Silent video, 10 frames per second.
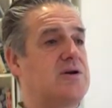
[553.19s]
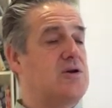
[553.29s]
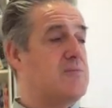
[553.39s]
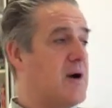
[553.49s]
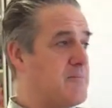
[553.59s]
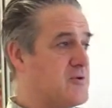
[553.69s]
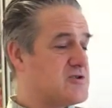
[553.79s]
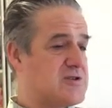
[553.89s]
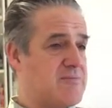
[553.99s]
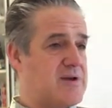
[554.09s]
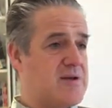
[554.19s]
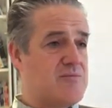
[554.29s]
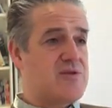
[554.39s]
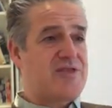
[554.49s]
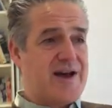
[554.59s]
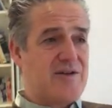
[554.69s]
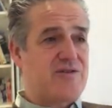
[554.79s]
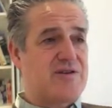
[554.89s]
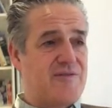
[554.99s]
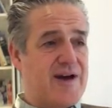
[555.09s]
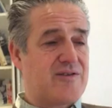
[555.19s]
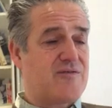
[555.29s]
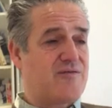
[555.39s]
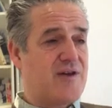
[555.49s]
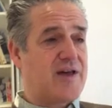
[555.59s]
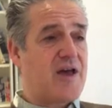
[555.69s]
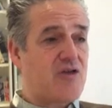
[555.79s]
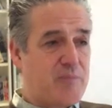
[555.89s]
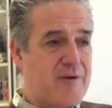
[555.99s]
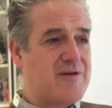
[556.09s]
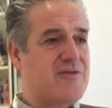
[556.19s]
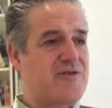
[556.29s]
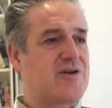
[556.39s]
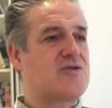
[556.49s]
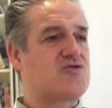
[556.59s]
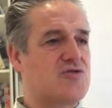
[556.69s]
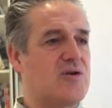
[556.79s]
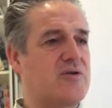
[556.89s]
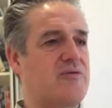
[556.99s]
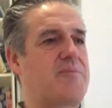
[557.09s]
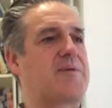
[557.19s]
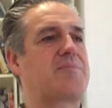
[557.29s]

You might put somebody in with thousands of hours of flying experience in control of a big